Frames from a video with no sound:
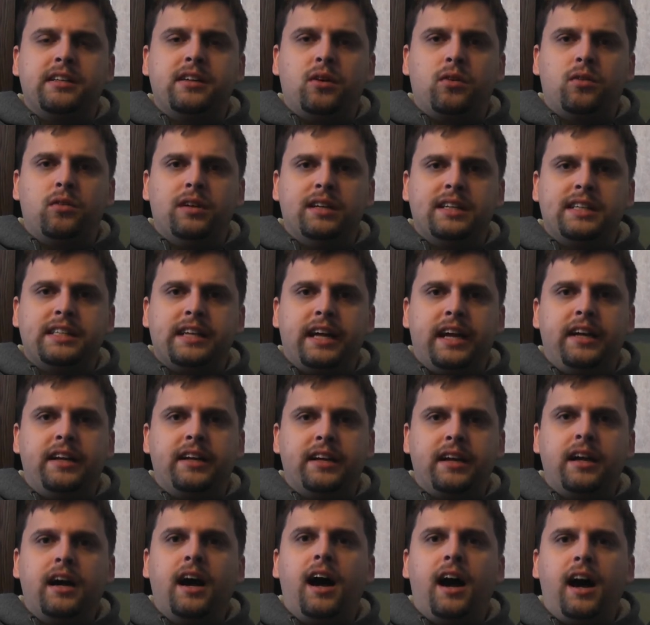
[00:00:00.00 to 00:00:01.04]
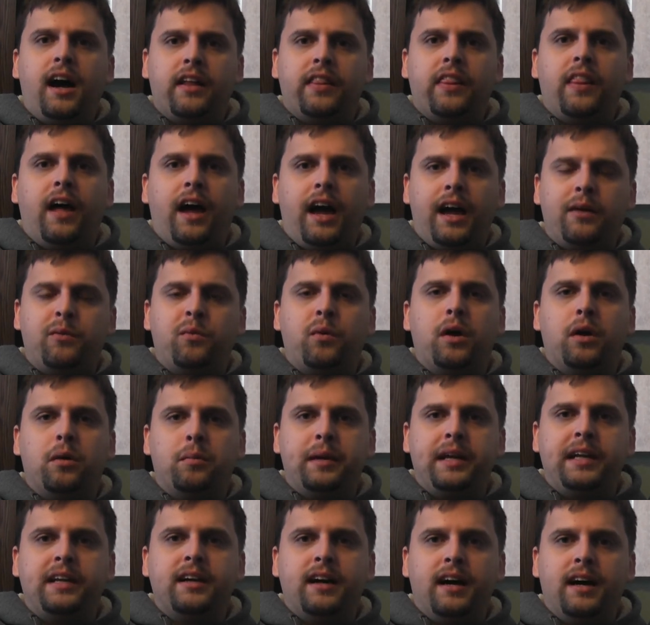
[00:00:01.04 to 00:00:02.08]
don't say to God, thy will
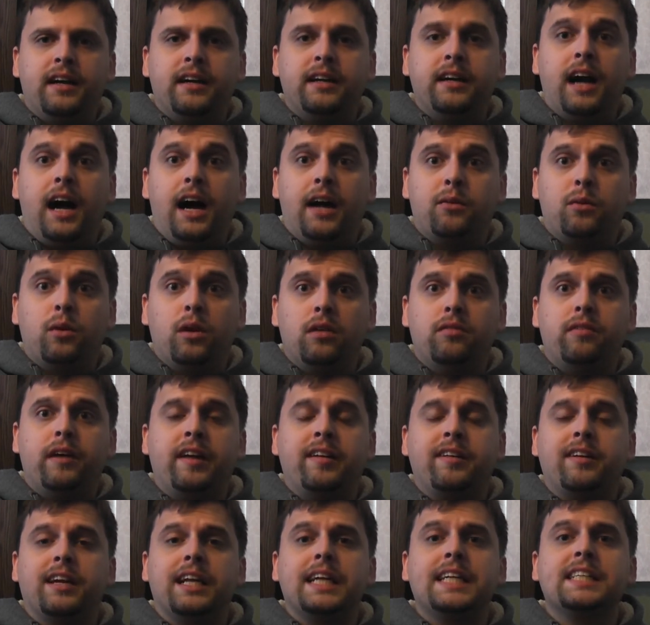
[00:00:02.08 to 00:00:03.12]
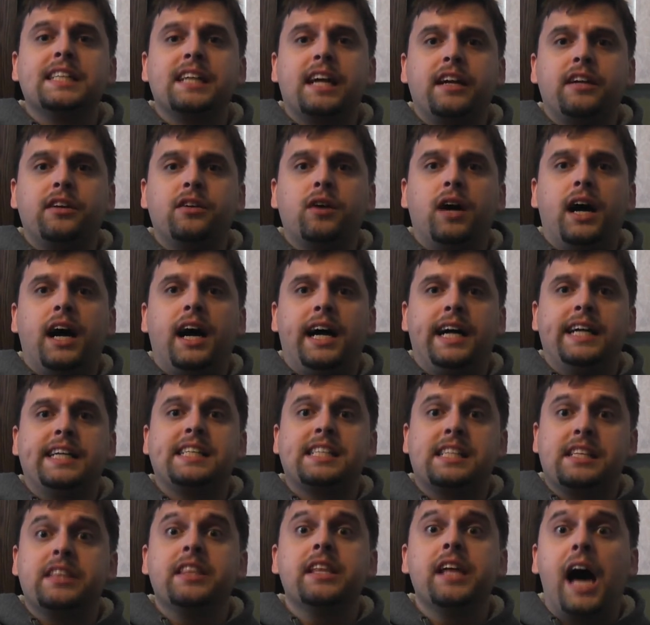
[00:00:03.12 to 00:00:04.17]
be done, God will eventually say to
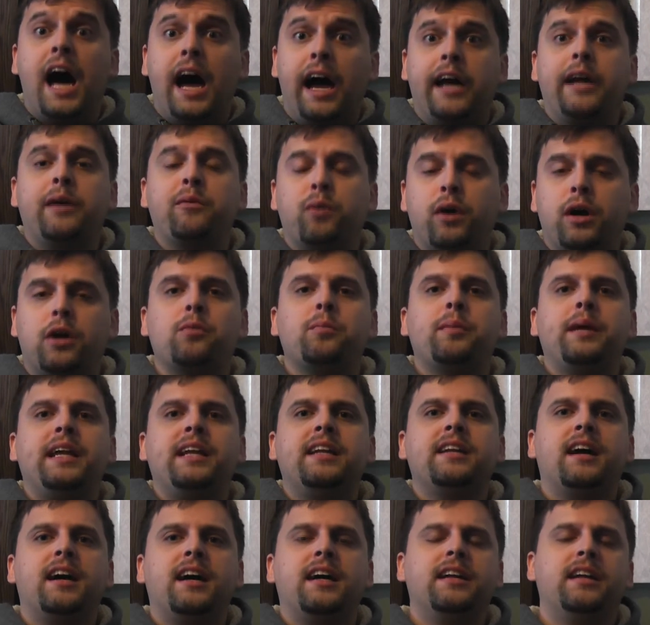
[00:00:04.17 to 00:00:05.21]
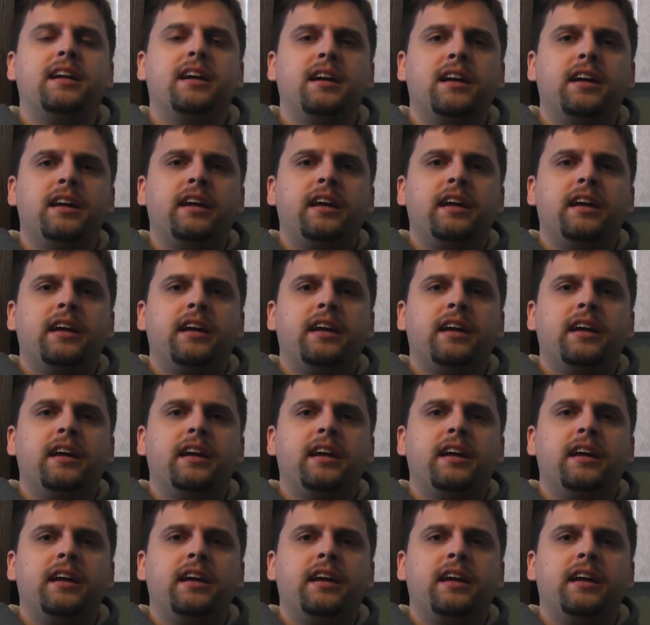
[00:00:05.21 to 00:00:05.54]
us, thy will be done.